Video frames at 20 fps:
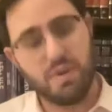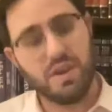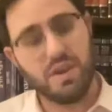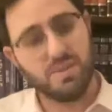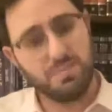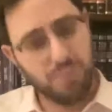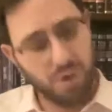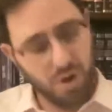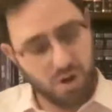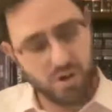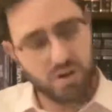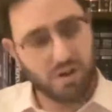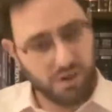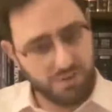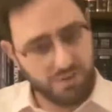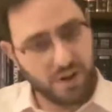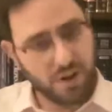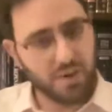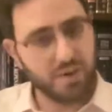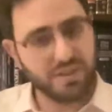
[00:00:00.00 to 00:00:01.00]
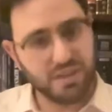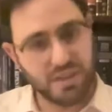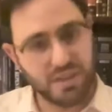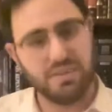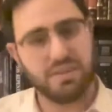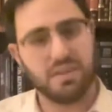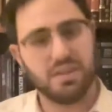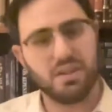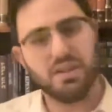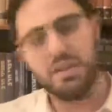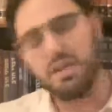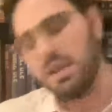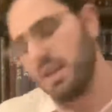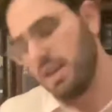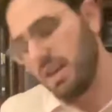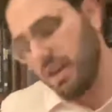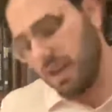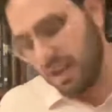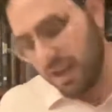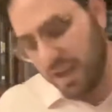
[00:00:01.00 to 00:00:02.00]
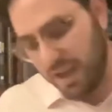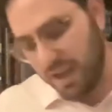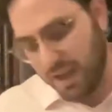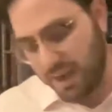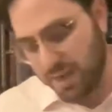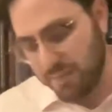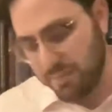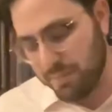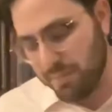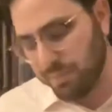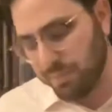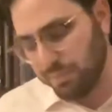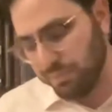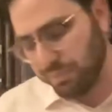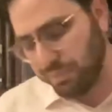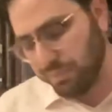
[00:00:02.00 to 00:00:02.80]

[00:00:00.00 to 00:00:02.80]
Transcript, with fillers: way. It's part of our identity. Um,